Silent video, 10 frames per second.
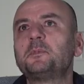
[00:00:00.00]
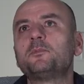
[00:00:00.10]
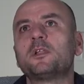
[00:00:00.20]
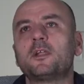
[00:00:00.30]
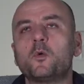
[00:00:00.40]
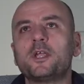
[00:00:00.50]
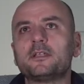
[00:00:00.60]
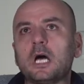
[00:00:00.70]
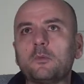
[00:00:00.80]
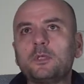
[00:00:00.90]
People are aware
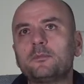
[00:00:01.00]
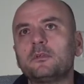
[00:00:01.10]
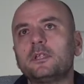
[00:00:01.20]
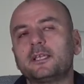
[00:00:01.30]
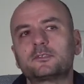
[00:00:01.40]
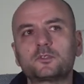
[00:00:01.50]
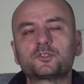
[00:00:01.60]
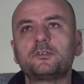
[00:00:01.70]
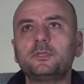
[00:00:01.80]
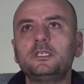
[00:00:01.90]
now. People like
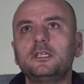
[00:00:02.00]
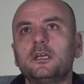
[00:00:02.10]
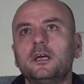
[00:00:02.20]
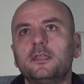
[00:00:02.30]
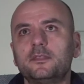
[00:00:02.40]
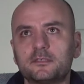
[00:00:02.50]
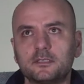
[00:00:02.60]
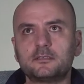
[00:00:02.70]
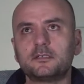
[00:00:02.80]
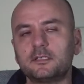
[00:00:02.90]
social media and this
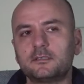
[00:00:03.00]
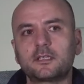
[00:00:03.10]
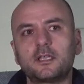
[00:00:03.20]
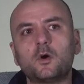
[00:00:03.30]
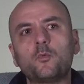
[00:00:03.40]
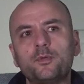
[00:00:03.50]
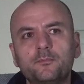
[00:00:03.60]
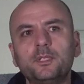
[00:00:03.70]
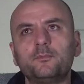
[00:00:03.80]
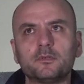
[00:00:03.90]
internet kind of open
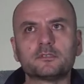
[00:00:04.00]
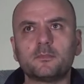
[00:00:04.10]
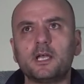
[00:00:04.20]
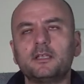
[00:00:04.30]
people's mind.